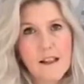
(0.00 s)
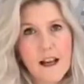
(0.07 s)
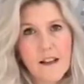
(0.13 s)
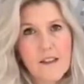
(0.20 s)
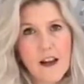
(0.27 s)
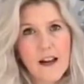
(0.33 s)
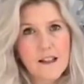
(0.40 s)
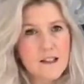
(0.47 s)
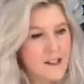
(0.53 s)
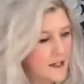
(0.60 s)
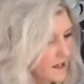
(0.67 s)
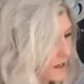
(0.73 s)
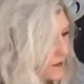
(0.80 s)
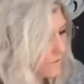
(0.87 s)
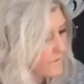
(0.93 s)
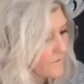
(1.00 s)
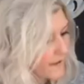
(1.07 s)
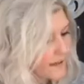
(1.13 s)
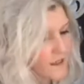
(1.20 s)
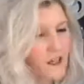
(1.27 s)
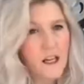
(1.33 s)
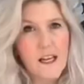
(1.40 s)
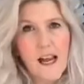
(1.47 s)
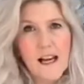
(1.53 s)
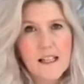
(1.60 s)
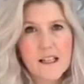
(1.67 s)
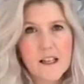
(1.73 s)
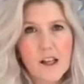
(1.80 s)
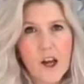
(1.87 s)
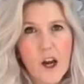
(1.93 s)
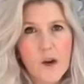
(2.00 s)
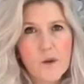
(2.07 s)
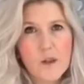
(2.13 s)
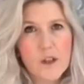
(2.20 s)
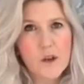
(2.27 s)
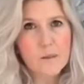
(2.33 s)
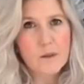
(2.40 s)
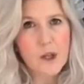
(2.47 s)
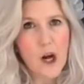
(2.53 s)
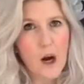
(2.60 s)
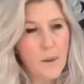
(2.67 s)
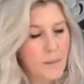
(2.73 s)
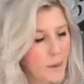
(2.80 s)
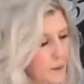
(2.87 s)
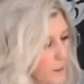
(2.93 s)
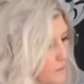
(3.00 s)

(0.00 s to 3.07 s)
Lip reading: like that, feel nice and cosy up top.